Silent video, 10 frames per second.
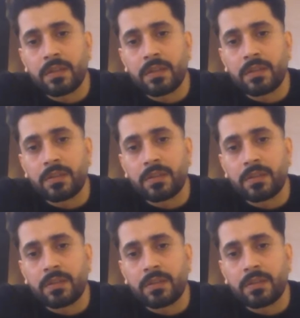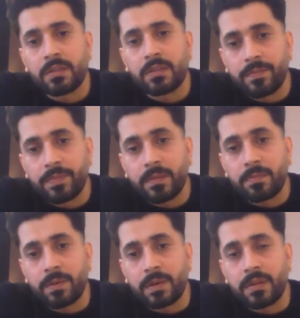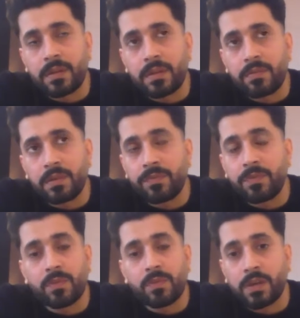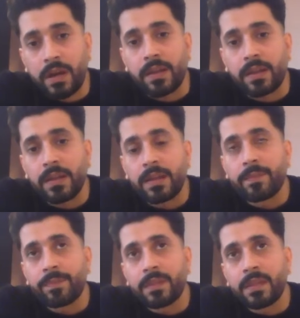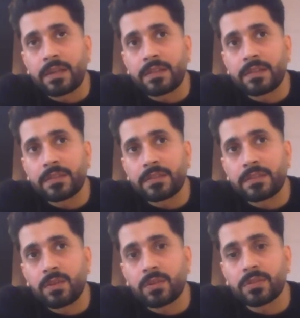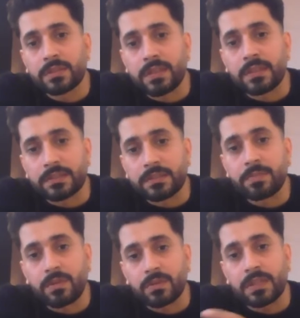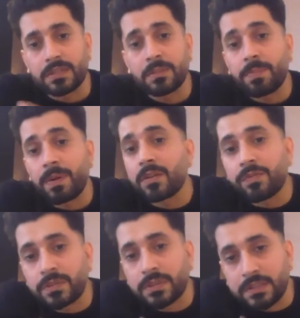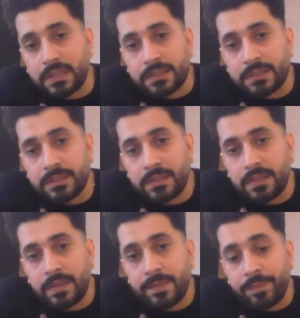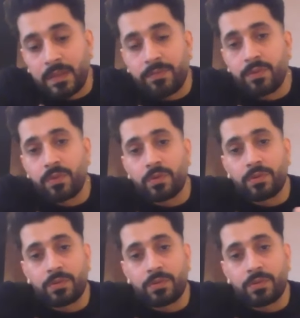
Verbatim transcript: you might fail, but even if you cry, that is your success because that is a part of your success. If you don't do